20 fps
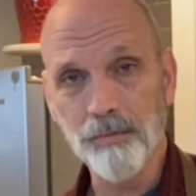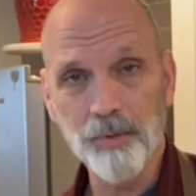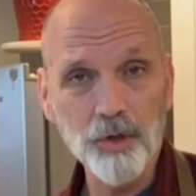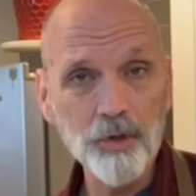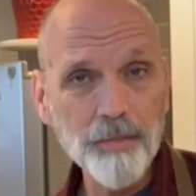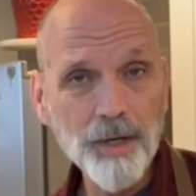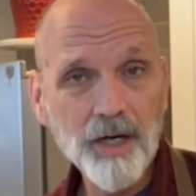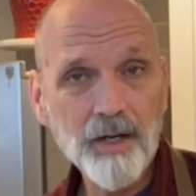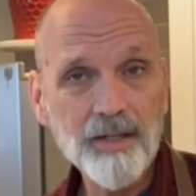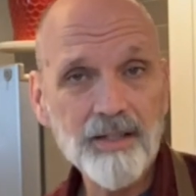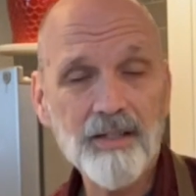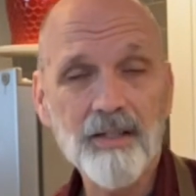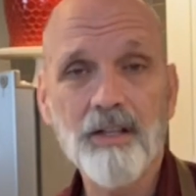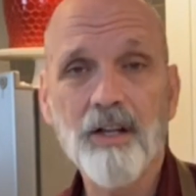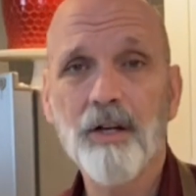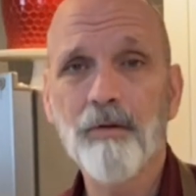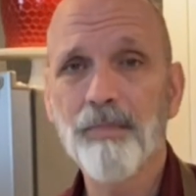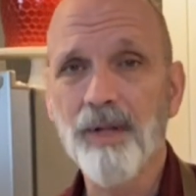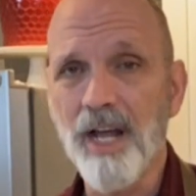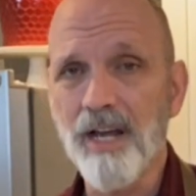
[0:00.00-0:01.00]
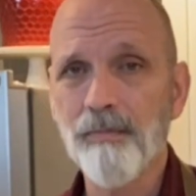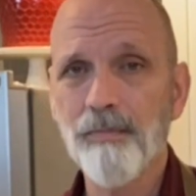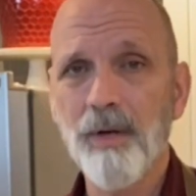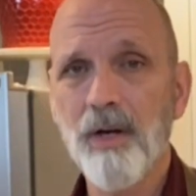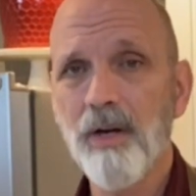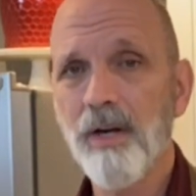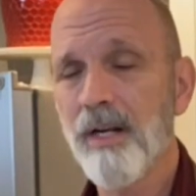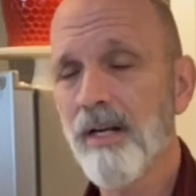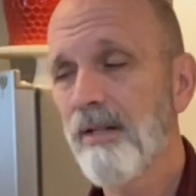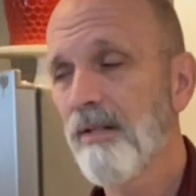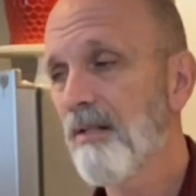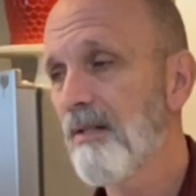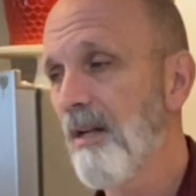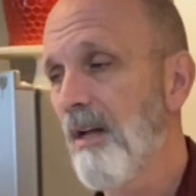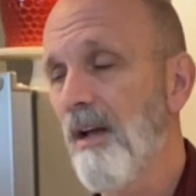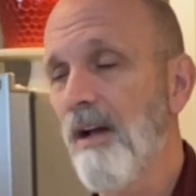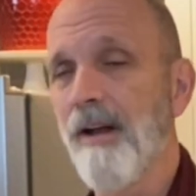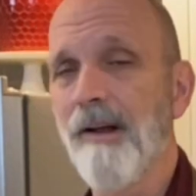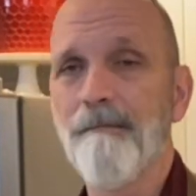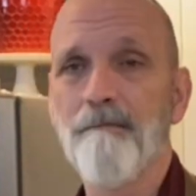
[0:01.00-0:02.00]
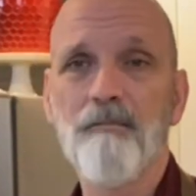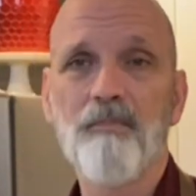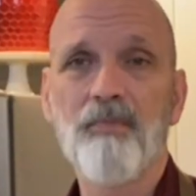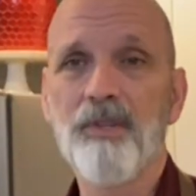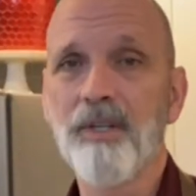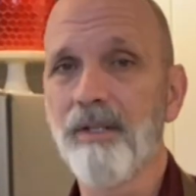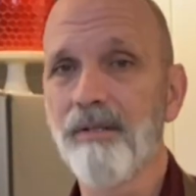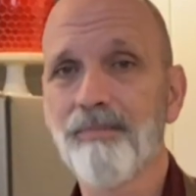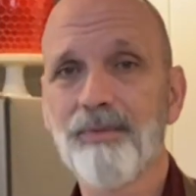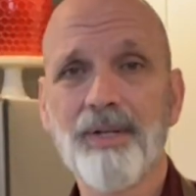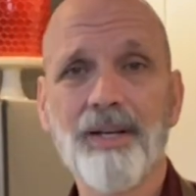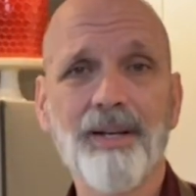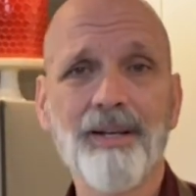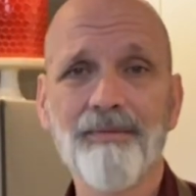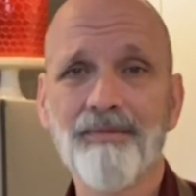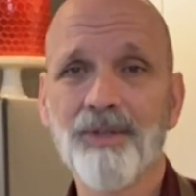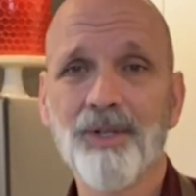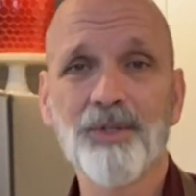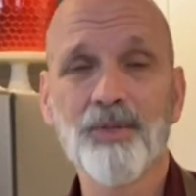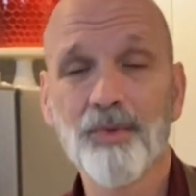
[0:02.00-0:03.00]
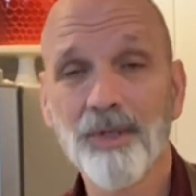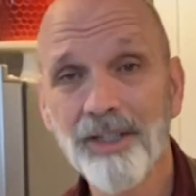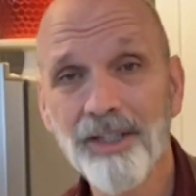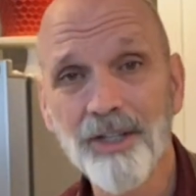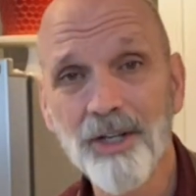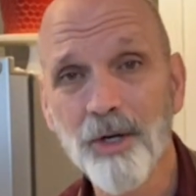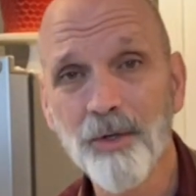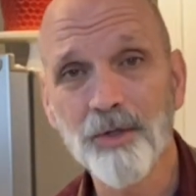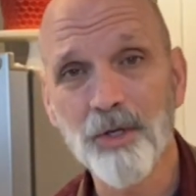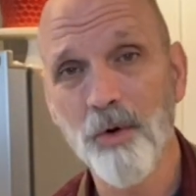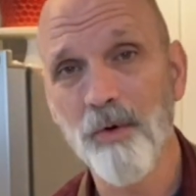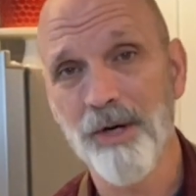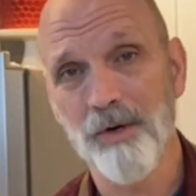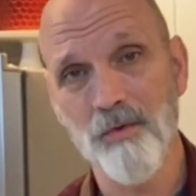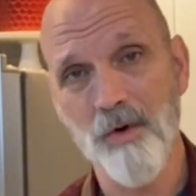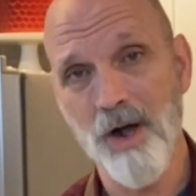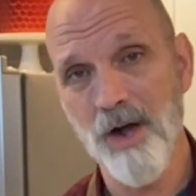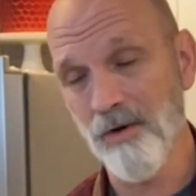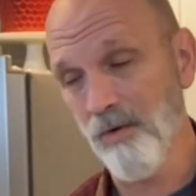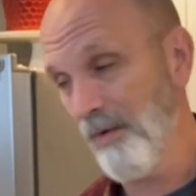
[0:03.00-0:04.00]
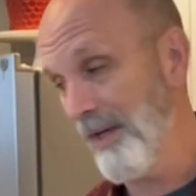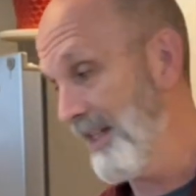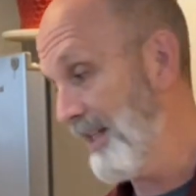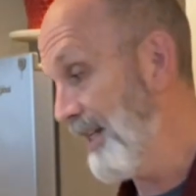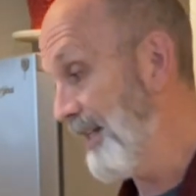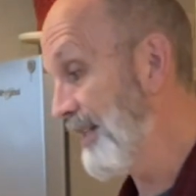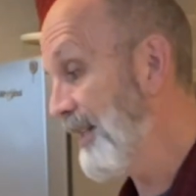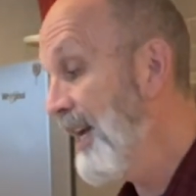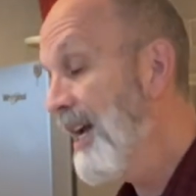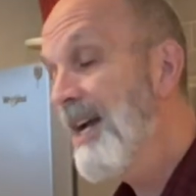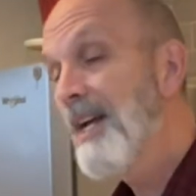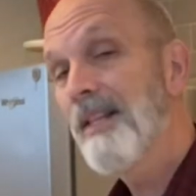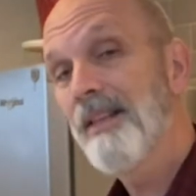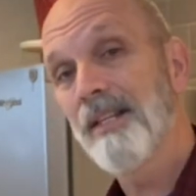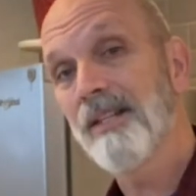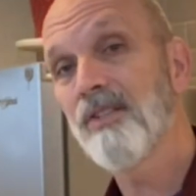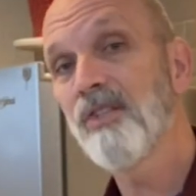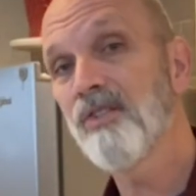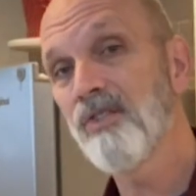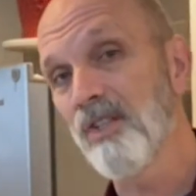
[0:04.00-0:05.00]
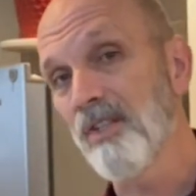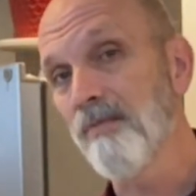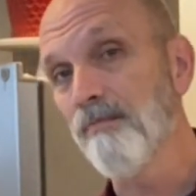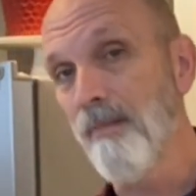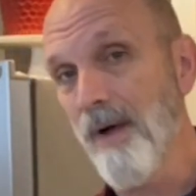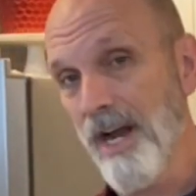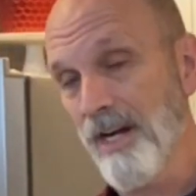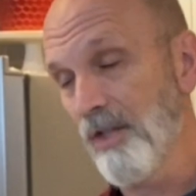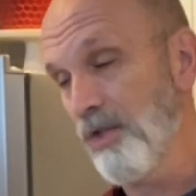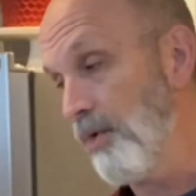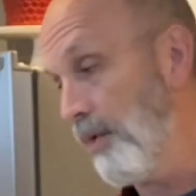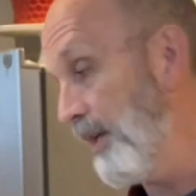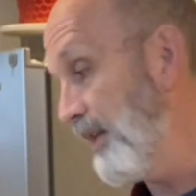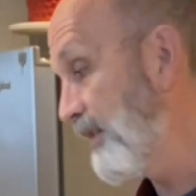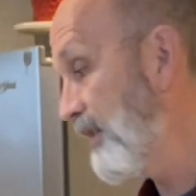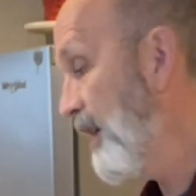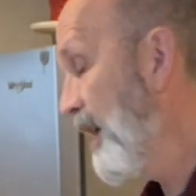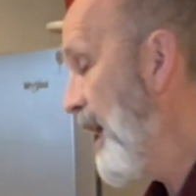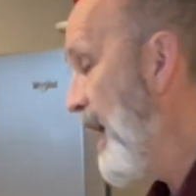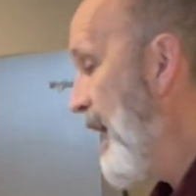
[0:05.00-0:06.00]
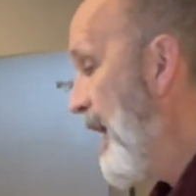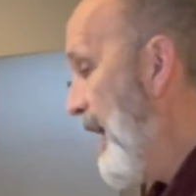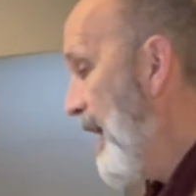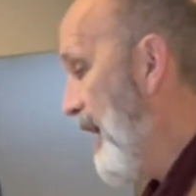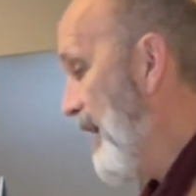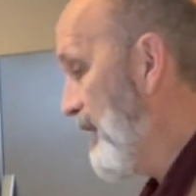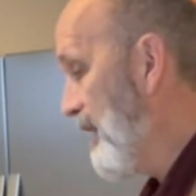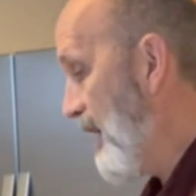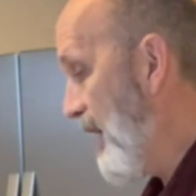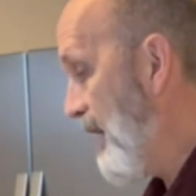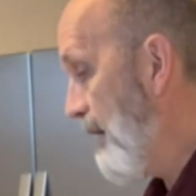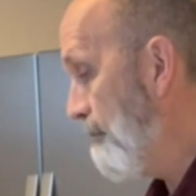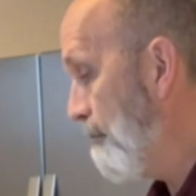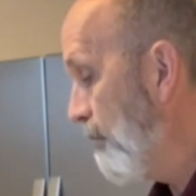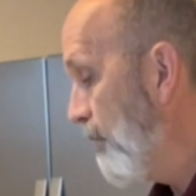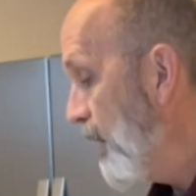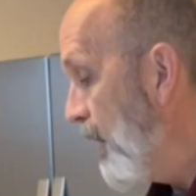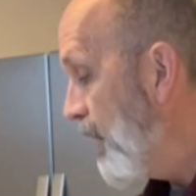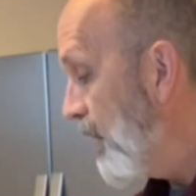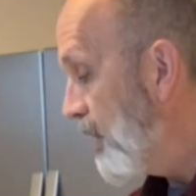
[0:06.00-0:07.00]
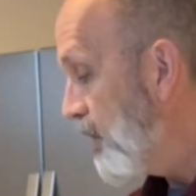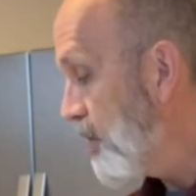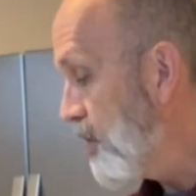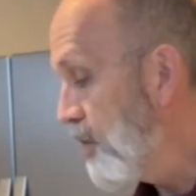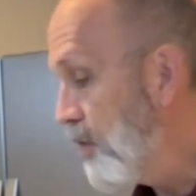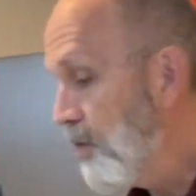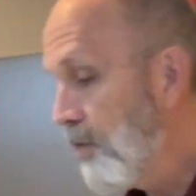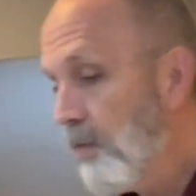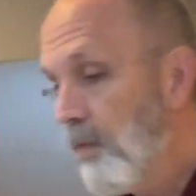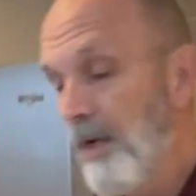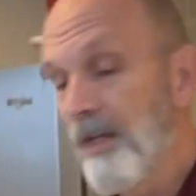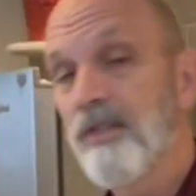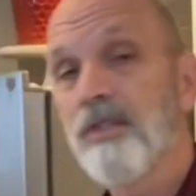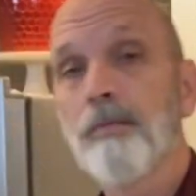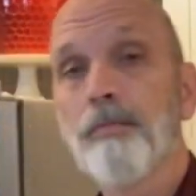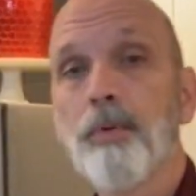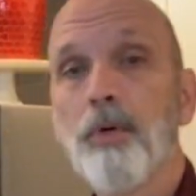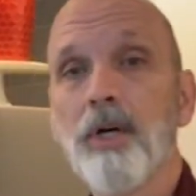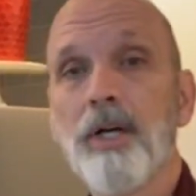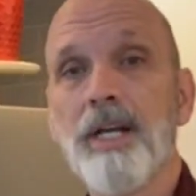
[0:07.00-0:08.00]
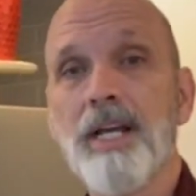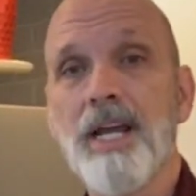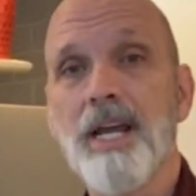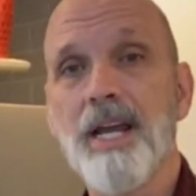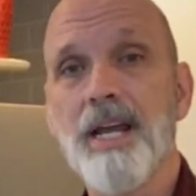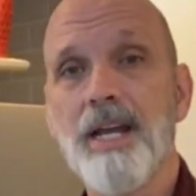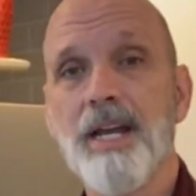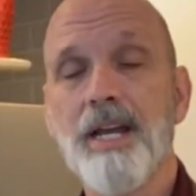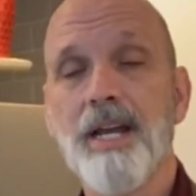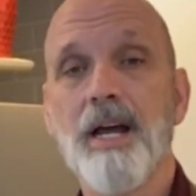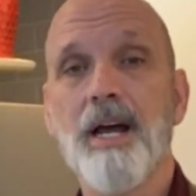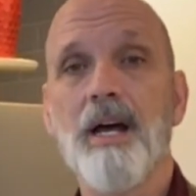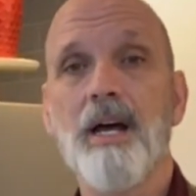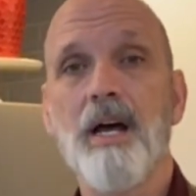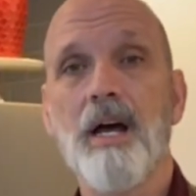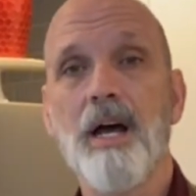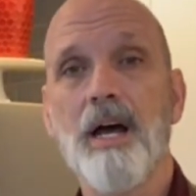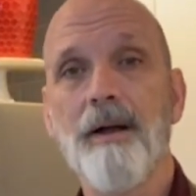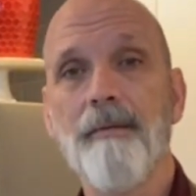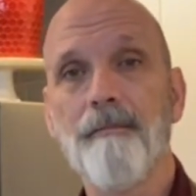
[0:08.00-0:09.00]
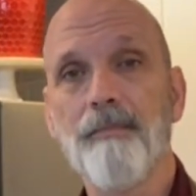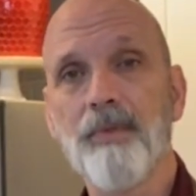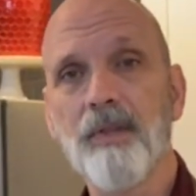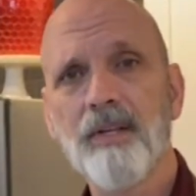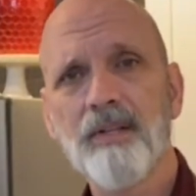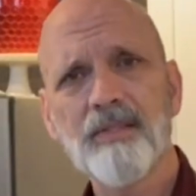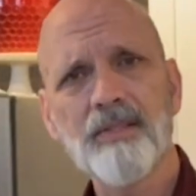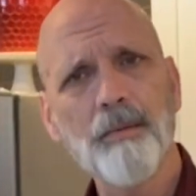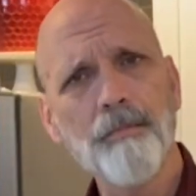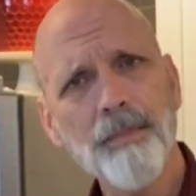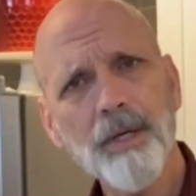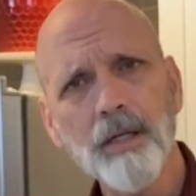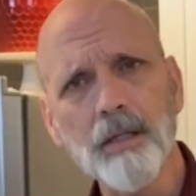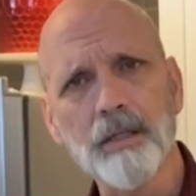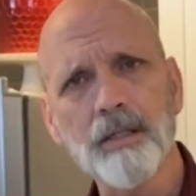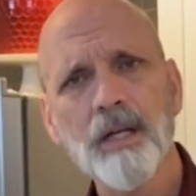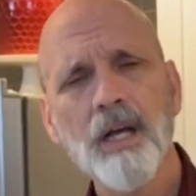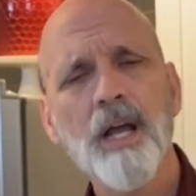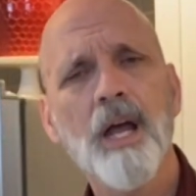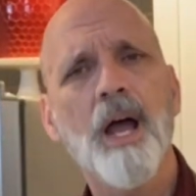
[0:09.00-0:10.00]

blueberries in there, blackberries, there's really no going wrong with this. This is just my choice. And then you want to put in some milk.